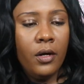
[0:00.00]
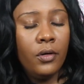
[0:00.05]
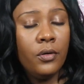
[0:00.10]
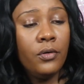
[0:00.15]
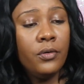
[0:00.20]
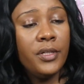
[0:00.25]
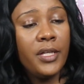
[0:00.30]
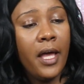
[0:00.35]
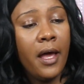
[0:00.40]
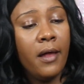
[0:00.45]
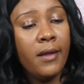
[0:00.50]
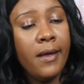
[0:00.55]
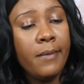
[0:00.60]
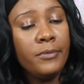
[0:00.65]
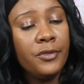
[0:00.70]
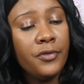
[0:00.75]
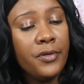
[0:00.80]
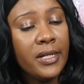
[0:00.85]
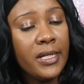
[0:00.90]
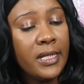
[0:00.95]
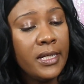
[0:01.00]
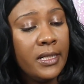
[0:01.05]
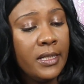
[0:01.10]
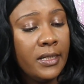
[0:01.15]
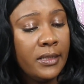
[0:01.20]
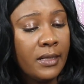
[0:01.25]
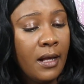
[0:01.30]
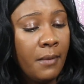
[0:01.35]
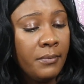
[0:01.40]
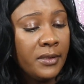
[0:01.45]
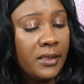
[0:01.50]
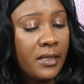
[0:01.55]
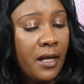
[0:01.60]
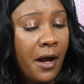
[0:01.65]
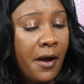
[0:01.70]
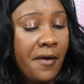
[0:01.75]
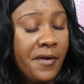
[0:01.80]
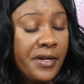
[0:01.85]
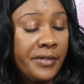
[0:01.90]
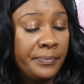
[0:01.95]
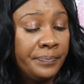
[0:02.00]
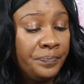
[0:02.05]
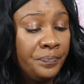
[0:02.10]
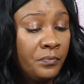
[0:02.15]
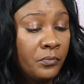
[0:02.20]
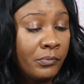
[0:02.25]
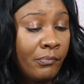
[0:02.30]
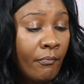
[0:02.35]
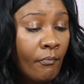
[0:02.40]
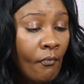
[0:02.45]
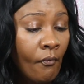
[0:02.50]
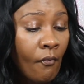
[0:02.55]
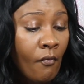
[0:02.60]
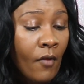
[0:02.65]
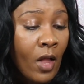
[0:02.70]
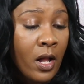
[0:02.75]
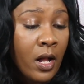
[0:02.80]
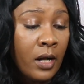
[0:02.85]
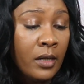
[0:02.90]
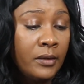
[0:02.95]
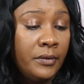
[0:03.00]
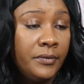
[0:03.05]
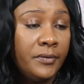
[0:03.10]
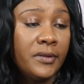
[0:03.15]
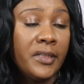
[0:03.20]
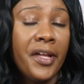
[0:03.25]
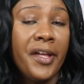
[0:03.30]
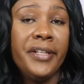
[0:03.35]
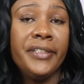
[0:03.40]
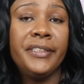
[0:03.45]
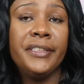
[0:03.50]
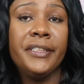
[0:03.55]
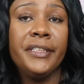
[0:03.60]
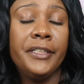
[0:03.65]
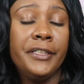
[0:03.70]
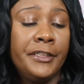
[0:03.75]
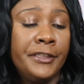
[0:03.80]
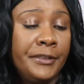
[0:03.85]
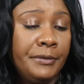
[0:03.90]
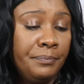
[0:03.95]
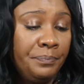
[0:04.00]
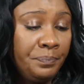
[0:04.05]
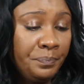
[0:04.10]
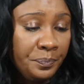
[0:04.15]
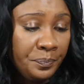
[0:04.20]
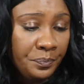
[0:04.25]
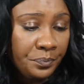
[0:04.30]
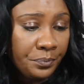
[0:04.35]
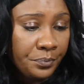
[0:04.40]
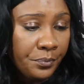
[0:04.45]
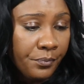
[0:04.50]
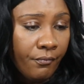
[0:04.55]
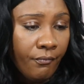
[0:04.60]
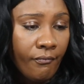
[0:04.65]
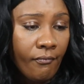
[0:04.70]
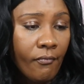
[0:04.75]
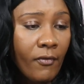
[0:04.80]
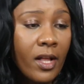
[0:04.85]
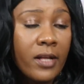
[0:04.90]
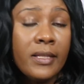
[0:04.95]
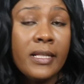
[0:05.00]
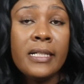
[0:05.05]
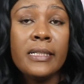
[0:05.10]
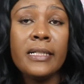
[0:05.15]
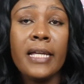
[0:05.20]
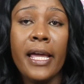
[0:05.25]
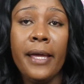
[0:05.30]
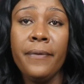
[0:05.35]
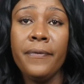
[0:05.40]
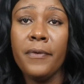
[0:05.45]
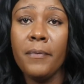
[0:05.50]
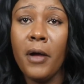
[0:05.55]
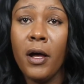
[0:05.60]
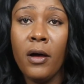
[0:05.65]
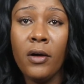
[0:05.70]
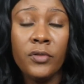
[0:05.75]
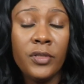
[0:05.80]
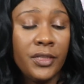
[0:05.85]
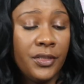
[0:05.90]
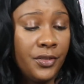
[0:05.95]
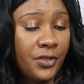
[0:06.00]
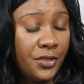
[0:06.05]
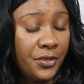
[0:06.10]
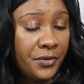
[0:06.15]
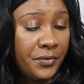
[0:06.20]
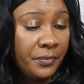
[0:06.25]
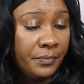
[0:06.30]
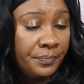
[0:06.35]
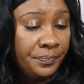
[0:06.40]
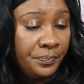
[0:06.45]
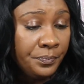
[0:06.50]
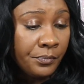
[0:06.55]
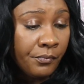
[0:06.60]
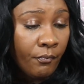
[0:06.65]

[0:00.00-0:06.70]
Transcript: Ooh, y'all, I'm drinking this. I'm sorry. It's the, this came from Aldi's too.